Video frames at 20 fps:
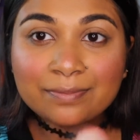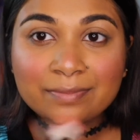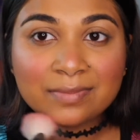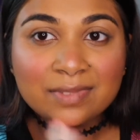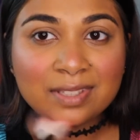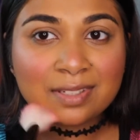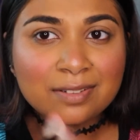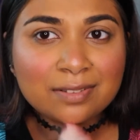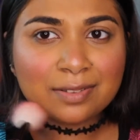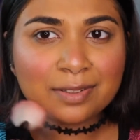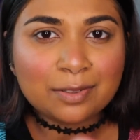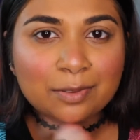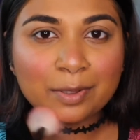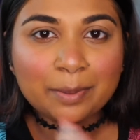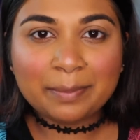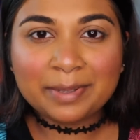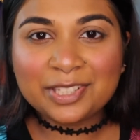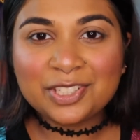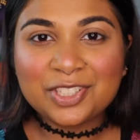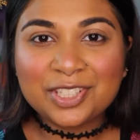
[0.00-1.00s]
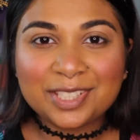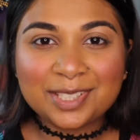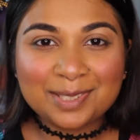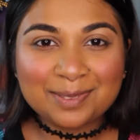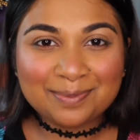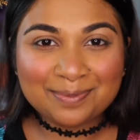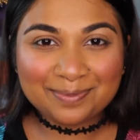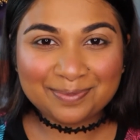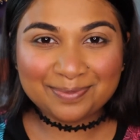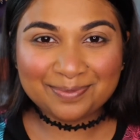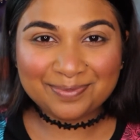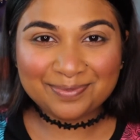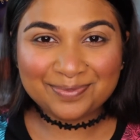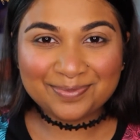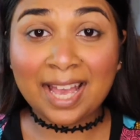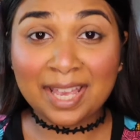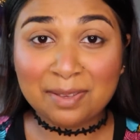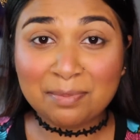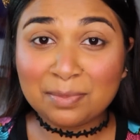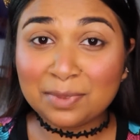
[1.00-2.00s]
and a little on my chin
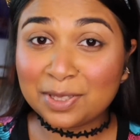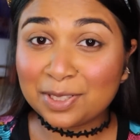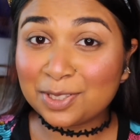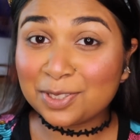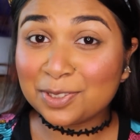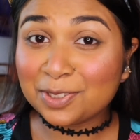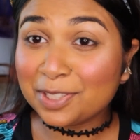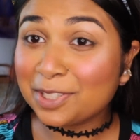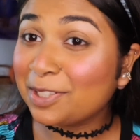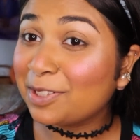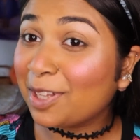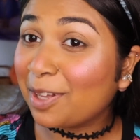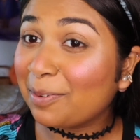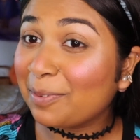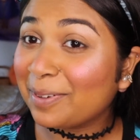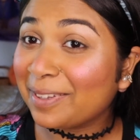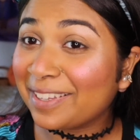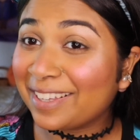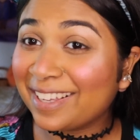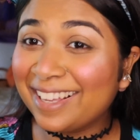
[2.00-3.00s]
I'm literally glowing